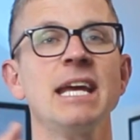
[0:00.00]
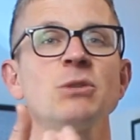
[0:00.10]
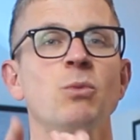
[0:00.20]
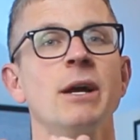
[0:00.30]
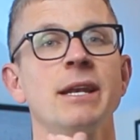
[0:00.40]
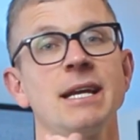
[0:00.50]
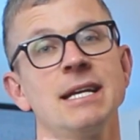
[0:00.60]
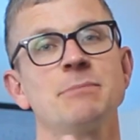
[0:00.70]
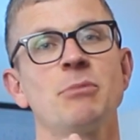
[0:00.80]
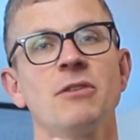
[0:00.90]
each one
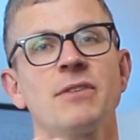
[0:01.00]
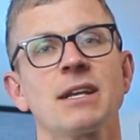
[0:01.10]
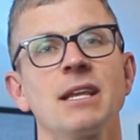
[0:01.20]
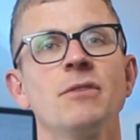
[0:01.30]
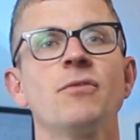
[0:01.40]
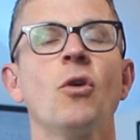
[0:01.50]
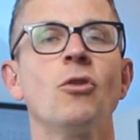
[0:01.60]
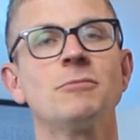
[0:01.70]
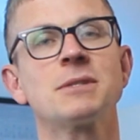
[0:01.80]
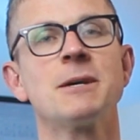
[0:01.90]
is perfectly
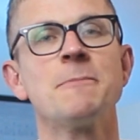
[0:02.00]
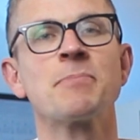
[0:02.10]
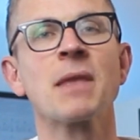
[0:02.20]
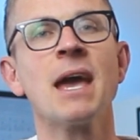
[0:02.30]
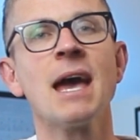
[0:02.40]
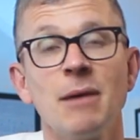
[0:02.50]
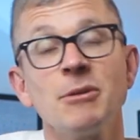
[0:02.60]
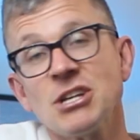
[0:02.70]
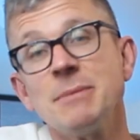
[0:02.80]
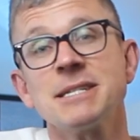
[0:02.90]
formed.
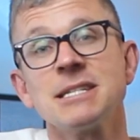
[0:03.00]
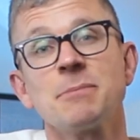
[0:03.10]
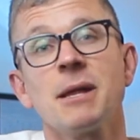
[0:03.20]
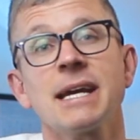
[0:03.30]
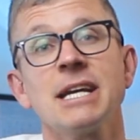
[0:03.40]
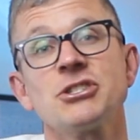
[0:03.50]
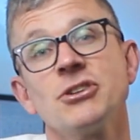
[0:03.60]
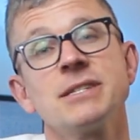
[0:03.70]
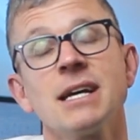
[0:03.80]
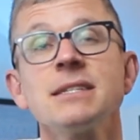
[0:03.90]
And when Jamerson is playing, each
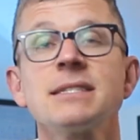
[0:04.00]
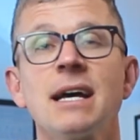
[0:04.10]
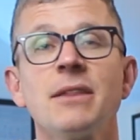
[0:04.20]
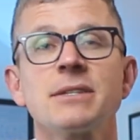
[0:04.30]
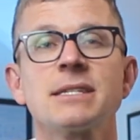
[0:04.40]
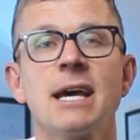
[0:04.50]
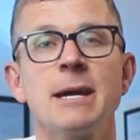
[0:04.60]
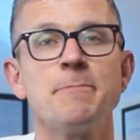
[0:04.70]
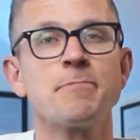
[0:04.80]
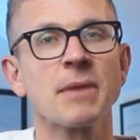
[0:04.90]
note does sound the
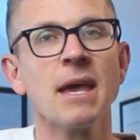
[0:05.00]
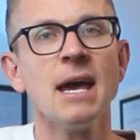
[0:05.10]
same.